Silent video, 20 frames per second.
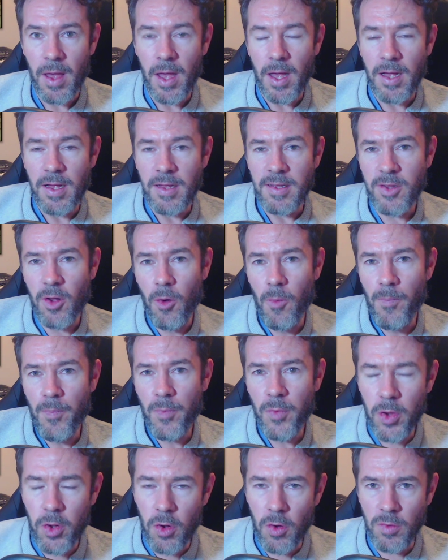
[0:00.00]
So,
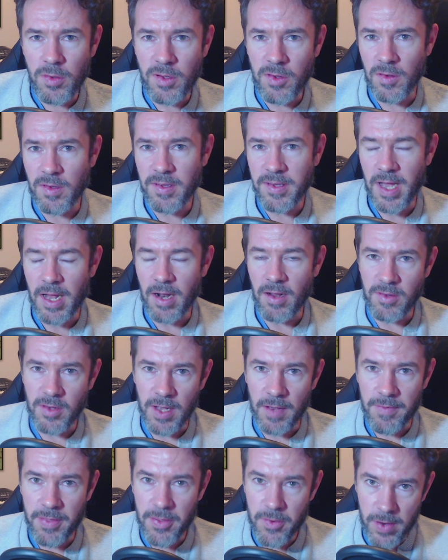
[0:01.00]
you know, Sword and Sandals, you
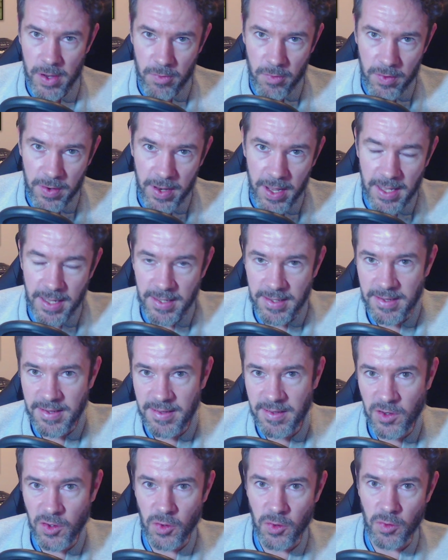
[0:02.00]
have 300 days
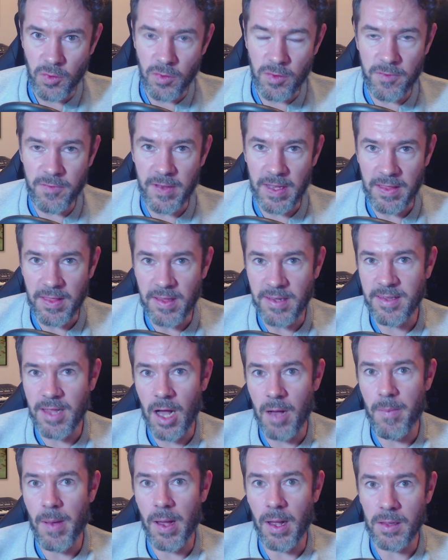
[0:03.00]
to defeat the
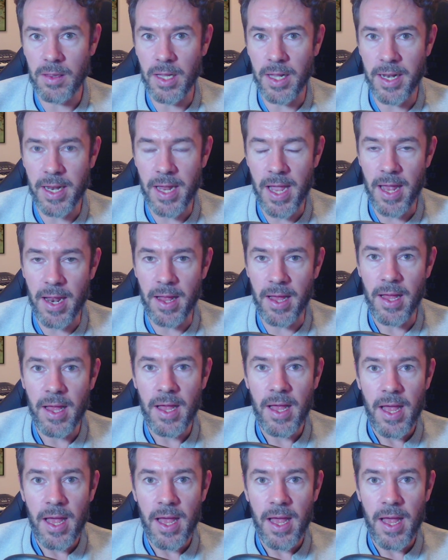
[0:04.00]
Starbound Gladiator.